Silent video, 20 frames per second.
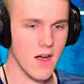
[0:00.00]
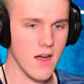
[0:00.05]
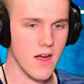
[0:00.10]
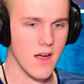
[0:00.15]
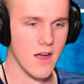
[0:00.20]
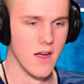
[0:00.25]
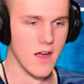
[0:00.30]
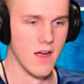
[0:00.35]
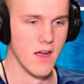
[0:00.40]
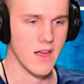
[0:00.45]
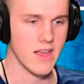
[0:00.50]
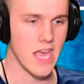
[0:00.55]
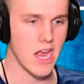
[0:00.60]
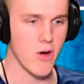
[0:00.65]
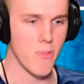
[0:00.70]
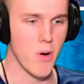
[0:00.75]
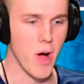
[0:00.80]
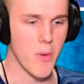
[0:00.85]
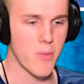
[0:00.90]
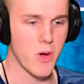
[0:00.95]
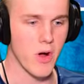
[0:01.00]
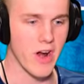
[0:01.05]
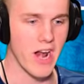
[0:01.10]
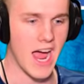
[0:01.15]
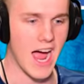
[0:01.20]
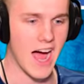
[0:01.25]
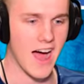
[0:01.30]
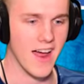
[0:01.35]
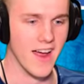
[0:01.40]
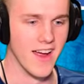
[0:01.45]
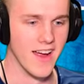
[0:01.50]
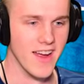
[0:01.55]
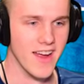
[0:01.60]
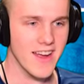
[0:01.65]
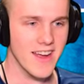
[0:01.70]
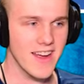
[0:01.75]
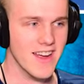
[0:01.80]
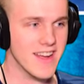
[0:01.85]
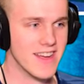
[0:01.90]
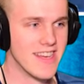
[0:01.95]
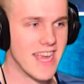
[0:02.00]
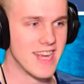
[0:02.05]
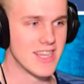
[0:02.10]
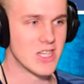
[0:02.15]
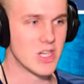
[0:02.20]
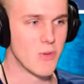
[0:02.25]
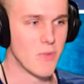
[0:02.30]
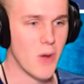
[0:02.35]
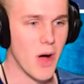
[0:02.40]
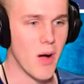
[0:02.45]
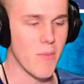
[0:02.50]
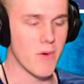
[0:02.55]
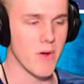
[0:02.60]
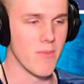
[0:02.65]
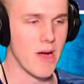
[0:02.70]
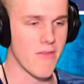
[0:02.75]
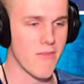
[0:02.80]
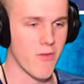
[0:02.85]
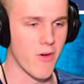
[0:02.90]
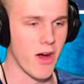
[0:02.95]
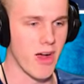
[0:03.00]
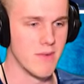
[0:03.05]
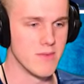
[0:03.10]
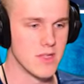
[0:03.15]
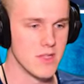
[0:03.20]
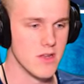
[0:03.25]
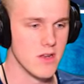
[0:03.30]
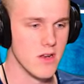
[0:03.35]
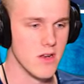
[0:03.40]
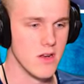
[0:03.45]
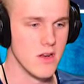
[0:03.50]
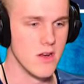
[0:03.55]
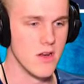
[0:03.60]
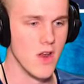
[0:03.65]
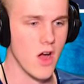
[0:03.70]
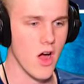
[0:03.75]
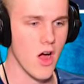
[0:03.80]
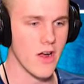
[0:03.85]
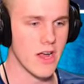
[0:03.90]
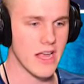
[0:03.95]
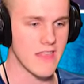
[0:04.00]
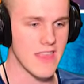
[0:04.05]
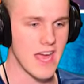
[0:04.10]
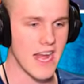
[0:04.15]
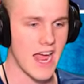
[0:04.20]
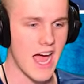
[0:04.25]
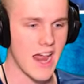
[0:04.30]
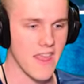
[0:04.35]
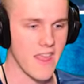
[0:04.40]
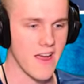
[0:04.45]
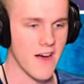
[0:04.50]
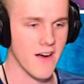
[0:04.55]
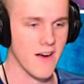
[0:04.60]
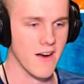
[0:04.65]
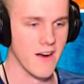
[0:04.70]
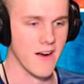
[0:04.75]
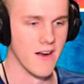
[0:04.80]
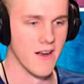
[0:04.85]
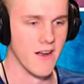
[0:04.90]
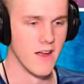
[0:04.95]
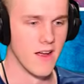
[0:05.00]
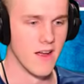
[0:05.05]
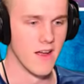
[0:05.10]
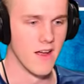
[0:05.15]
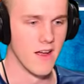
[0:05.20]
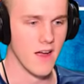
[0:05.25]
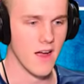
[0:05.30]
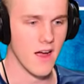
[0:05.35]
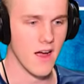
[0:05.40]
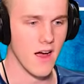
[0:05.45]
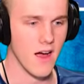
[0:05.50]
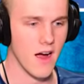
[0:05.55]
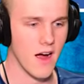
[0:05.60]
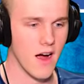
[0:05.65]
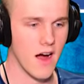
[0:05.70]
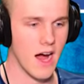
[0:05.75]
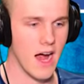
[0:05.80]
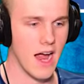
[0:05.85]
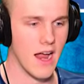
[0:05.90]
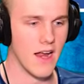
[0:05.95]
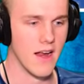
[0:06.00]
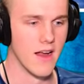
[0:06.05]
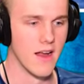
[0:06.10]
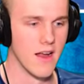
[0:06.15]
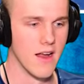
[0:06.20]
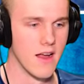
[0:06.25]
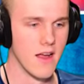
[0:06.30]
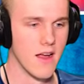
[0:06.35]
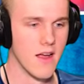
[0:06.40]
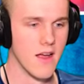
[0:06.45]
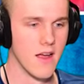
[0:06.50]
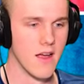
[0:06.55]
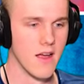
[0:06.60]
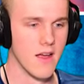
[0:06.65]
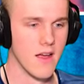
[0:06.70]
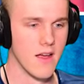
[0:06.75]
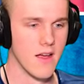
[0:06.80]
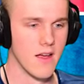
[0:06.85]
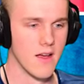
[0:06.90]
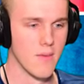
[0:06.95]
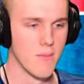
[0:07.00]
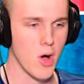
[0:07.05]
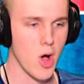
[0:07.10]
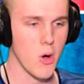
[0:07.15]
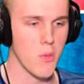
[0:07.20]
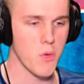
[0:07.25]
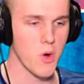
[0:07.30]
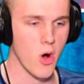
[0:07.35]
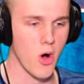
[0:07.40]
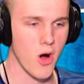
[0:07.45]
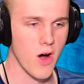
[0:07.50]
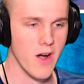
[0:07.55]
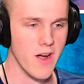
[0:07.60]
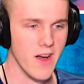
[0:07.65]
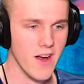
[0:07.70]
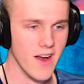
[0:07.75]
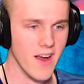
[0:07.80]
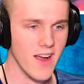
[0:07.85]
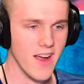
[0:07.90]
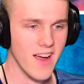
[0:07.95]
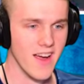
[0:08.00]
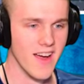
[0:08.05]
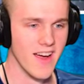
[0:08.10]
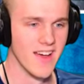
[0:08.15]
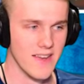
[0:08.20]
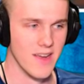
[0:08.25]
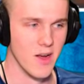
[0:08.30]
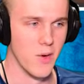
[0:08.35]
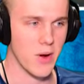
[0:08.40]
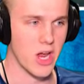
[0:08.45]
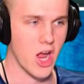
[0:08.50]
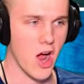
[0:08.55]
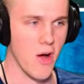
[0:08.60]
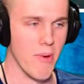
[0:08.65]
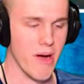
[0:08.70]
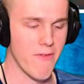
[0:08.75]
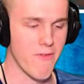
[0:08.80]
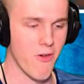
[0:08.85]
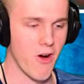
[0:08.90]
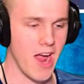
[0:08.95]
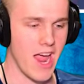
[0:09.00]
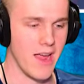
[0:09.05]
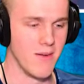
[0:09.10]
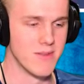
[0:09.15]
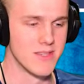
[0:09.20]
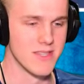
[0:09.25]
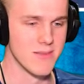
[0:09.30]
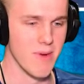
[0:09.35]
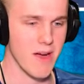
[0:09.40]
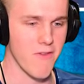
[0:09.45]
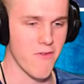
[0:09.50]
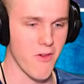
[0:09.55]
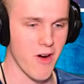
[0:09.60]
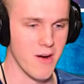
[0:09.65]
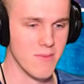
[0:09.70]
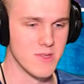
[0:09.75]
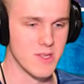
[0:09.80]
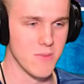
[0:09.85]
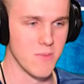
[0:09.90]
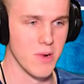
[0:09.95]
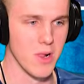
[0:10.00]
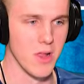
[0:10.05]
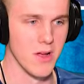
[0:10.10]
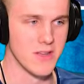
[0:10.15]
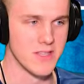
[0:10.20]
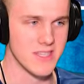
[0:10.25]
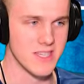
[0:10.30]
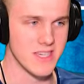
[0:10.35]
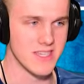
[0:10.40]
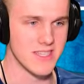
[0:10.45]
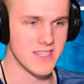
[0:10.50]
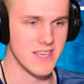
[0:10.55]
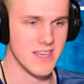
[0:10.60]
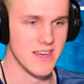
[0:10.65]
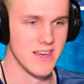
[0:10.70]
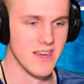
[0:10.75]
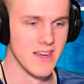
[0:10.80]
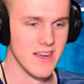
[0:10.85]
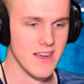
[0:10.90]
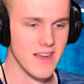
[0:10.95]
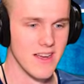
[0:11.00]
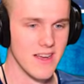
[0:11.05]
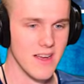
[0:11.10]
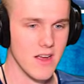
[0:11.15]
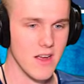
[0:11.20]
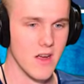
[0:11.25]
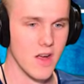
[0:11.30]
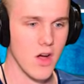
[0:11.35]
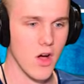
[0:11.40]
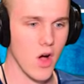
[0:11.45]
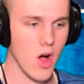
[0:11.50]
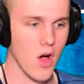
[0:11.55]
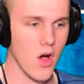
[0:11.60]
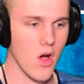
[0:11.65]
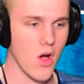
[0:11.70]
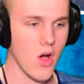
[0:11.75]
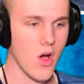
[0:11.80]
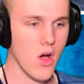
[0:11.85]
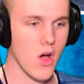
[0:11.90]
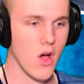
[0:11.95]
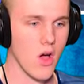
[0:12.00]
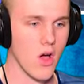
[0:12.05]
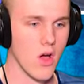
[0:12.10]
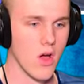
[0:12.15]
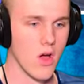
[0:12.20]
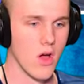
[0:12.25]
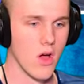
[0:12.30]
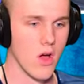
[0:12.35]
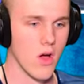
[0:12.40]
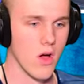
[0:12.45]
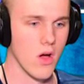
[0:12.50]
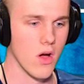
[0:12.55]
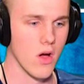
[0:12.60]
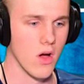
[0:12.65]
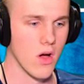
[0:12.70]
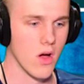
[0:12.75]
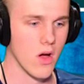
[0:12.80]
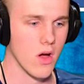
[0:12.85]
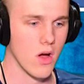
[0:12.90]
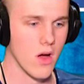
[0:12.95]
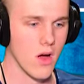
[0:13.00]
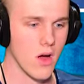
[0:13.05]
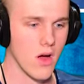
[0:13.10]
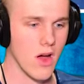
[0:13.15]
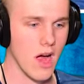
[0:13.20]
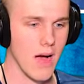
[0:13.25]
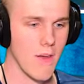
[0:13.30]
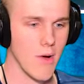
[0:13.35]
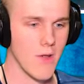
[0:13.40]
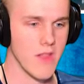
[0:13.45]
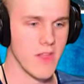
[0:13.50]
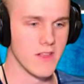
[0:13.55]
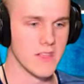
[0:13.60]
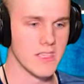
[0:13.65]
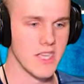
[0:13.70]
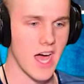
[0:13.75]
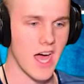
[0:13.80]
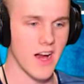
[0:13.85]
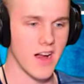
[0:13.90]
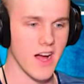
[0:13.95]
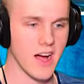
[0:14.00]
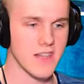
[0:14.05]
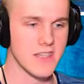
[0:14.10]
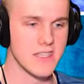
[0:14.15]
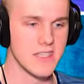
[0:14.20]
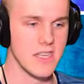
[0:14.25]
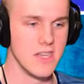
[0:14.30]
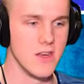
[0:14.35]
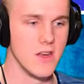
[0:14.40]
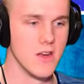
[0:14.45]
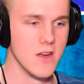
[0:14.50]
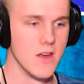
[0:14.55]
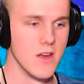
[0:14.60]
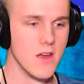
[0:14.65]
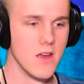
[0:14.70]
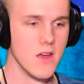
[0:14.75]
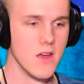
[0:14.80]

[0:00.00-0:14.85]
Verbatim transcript: can't. Get your popcorn out. Get your popcorn. My frames. Popcorn! No, get that out of there. Oh my god, this is way too good. Popcorn. Look at all the people. Here we Come go. My on. frames. My frames are below 60. Where are you? Lucky, oh. where are you? Lucky, where are you? I'm on the other side. I can't see you.